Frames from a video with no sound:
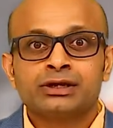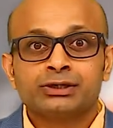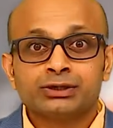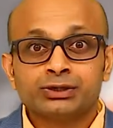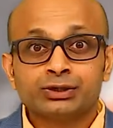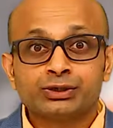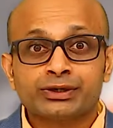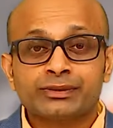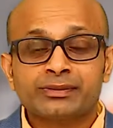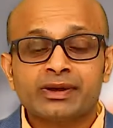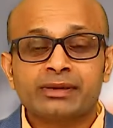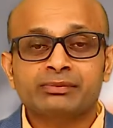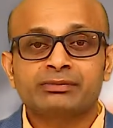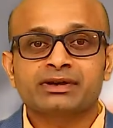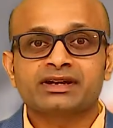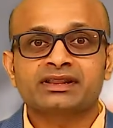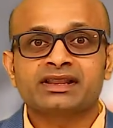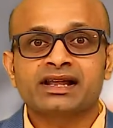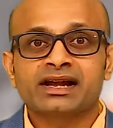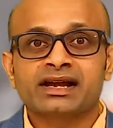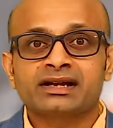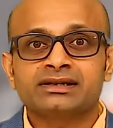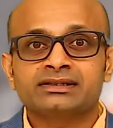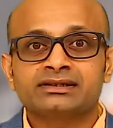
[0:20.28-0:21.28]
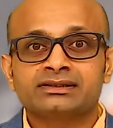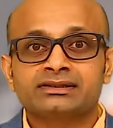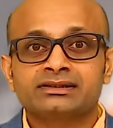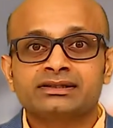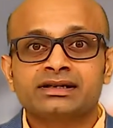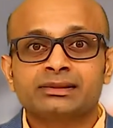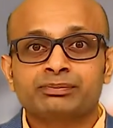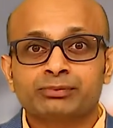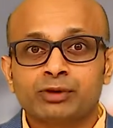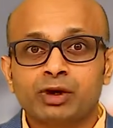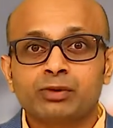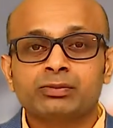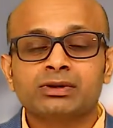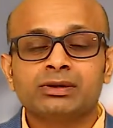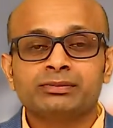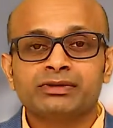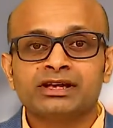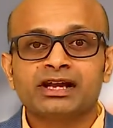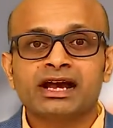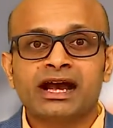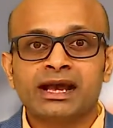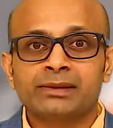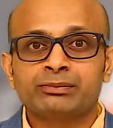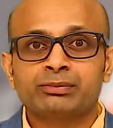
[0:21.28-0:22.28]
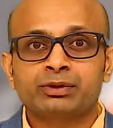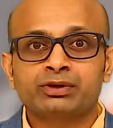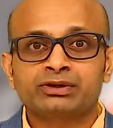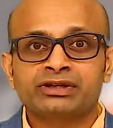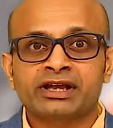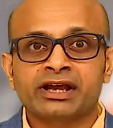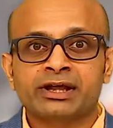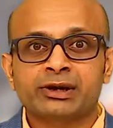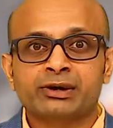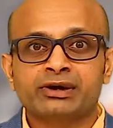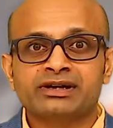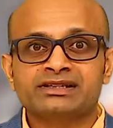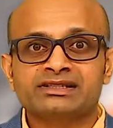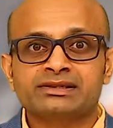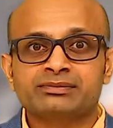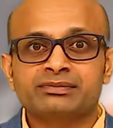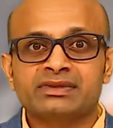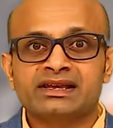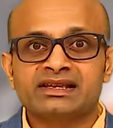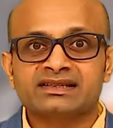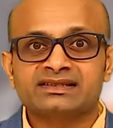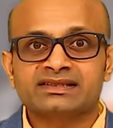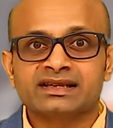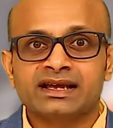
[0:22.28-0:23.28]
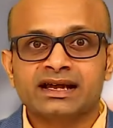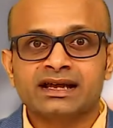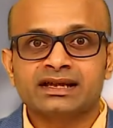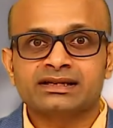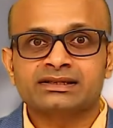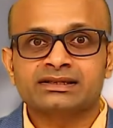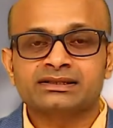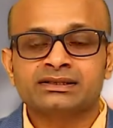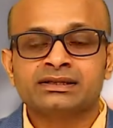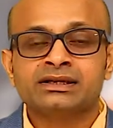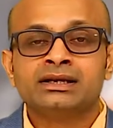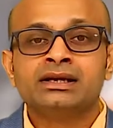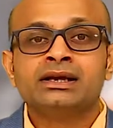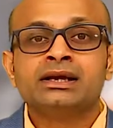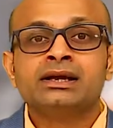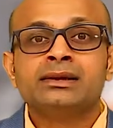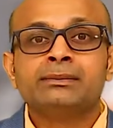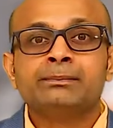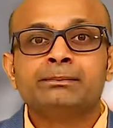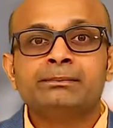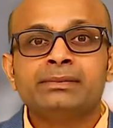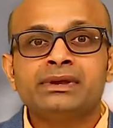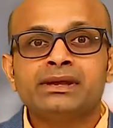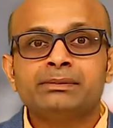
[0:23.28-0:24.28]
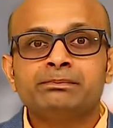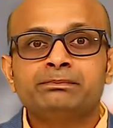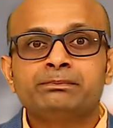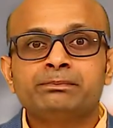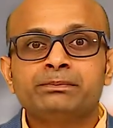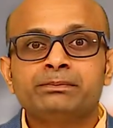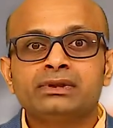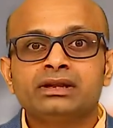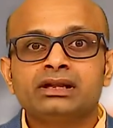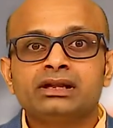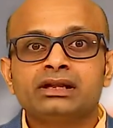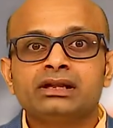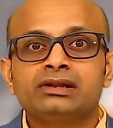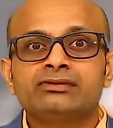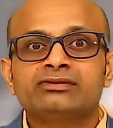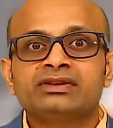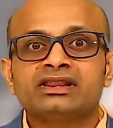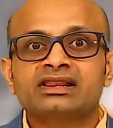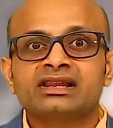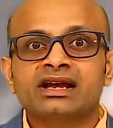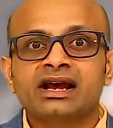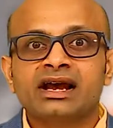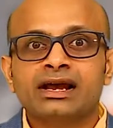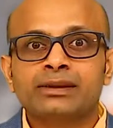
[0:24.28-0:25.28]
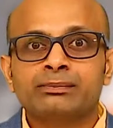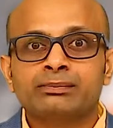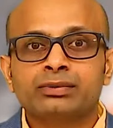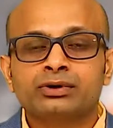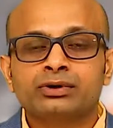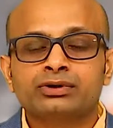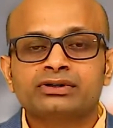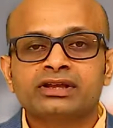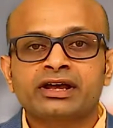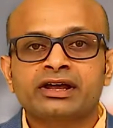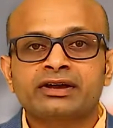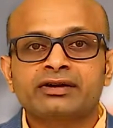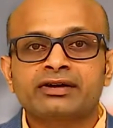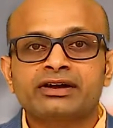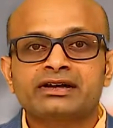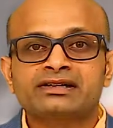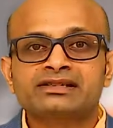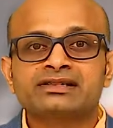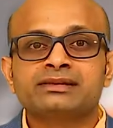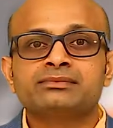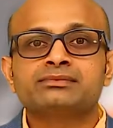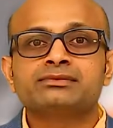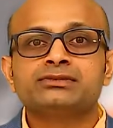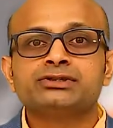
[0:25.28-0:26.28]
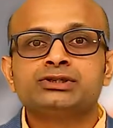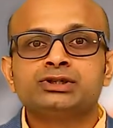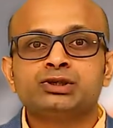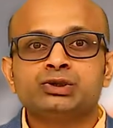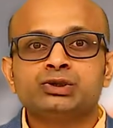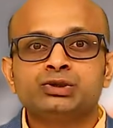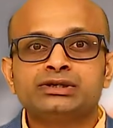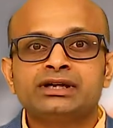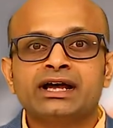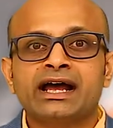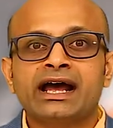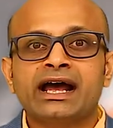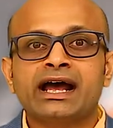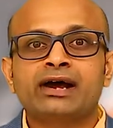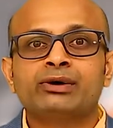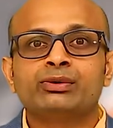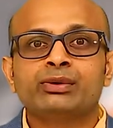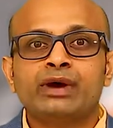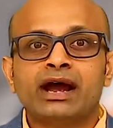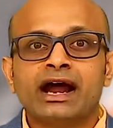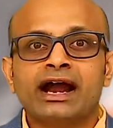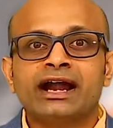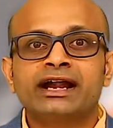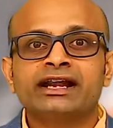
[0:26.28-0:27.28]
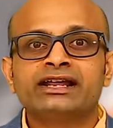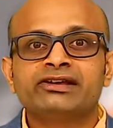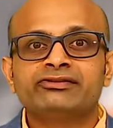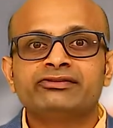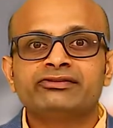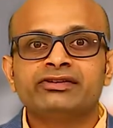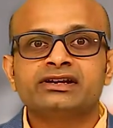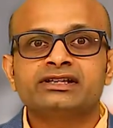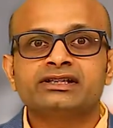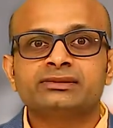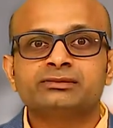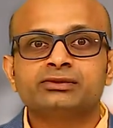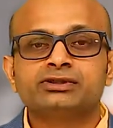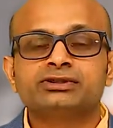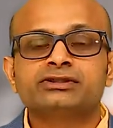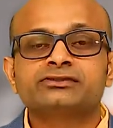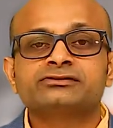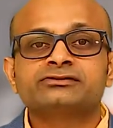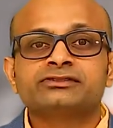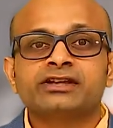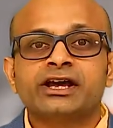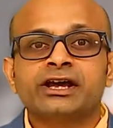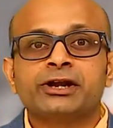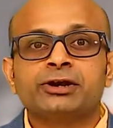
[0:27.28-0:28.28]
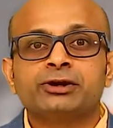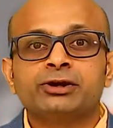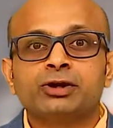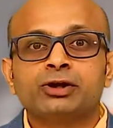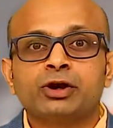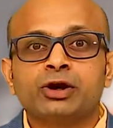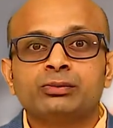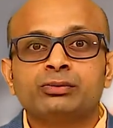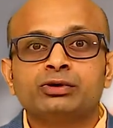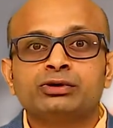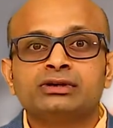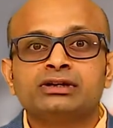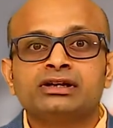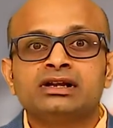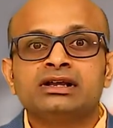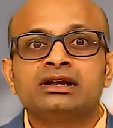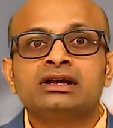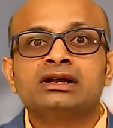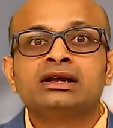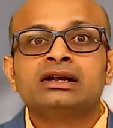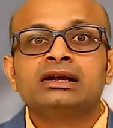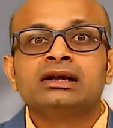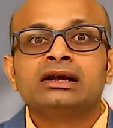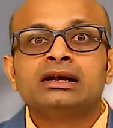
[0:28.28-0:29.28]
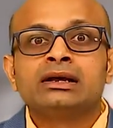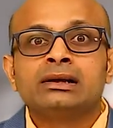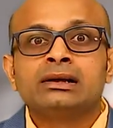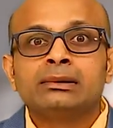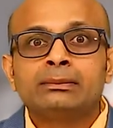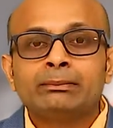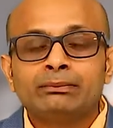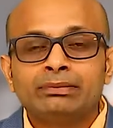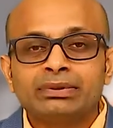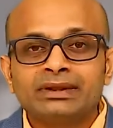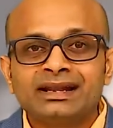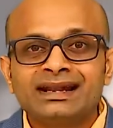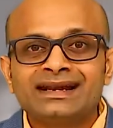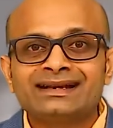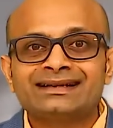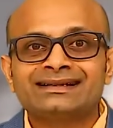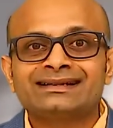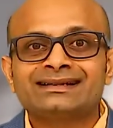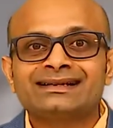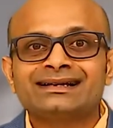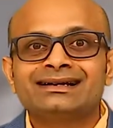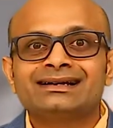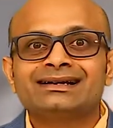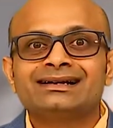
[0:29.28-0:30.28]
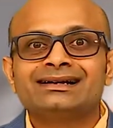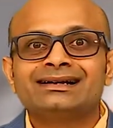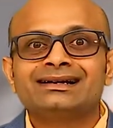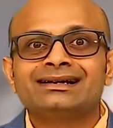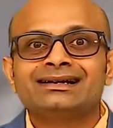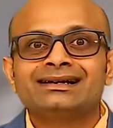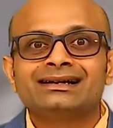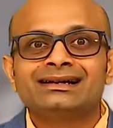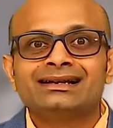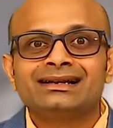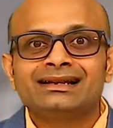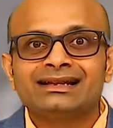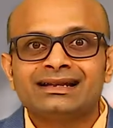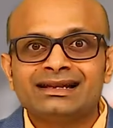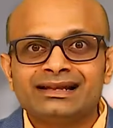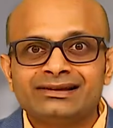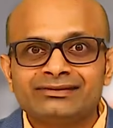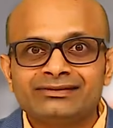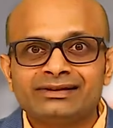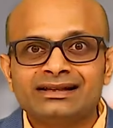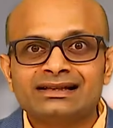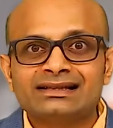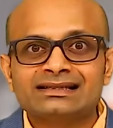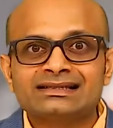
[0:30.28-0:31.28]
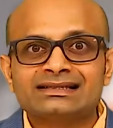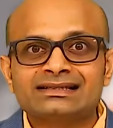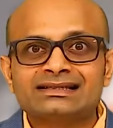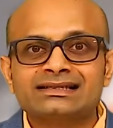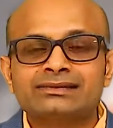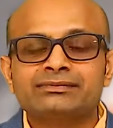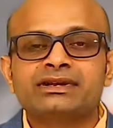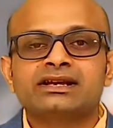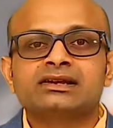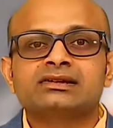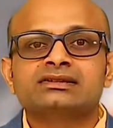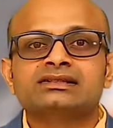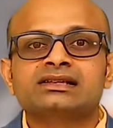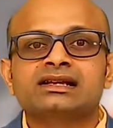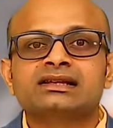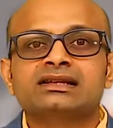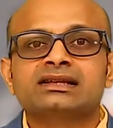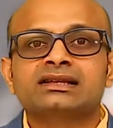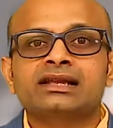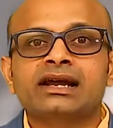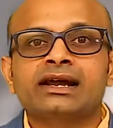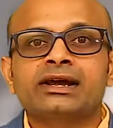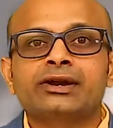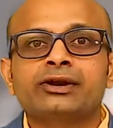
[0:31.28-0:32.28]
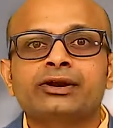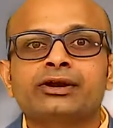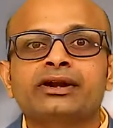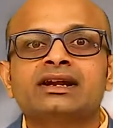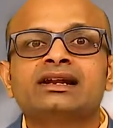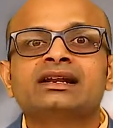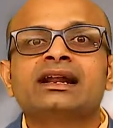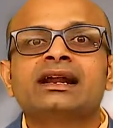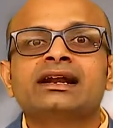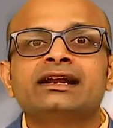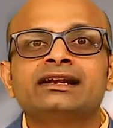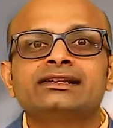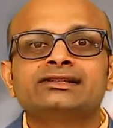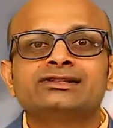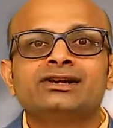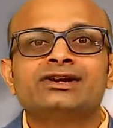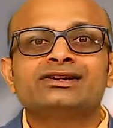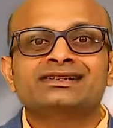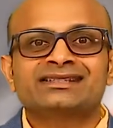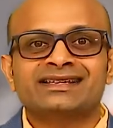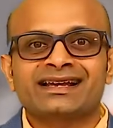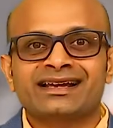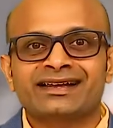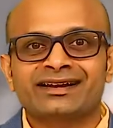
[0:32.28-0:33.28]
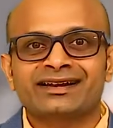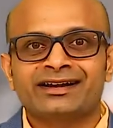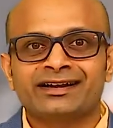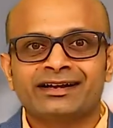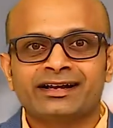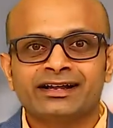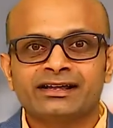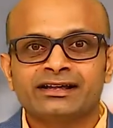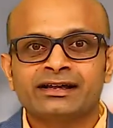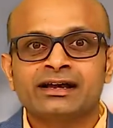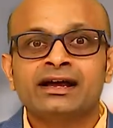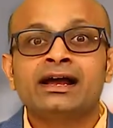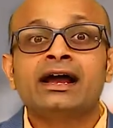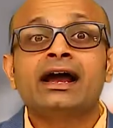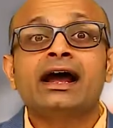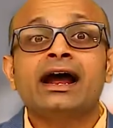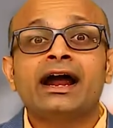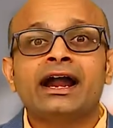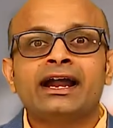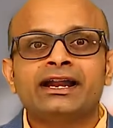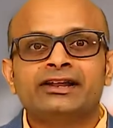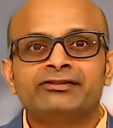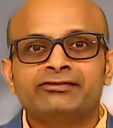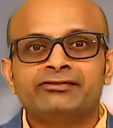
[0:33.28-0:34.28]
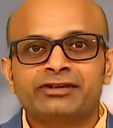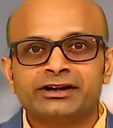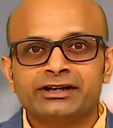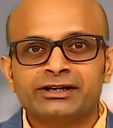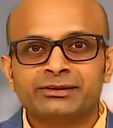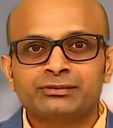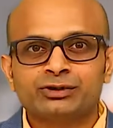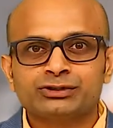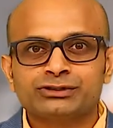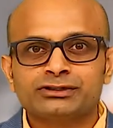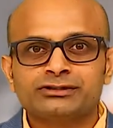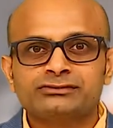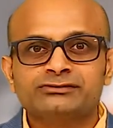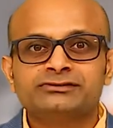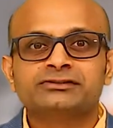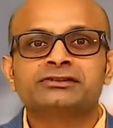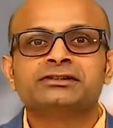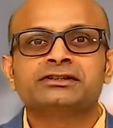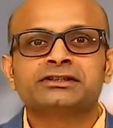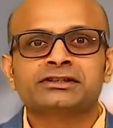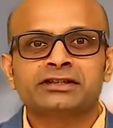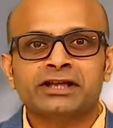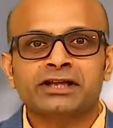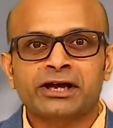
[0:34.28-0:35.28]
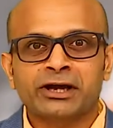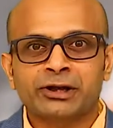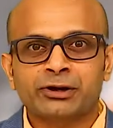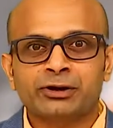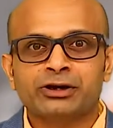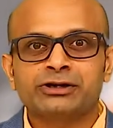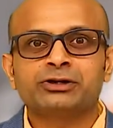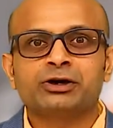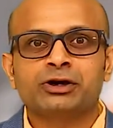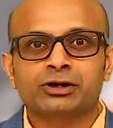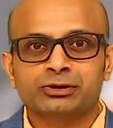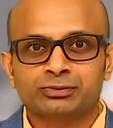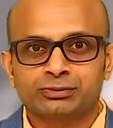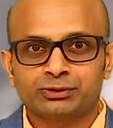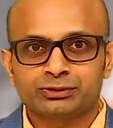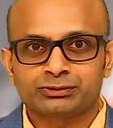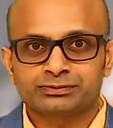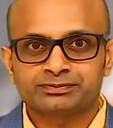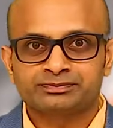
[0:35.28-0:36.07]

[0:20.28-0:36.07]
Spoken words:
Do remember that the problem in hypothyroidism is that people with hypothyroidism don't have adequate amount of thyroid hormone blood levels because the thyroid gland is not secreting adequate amount of thyroid hormone.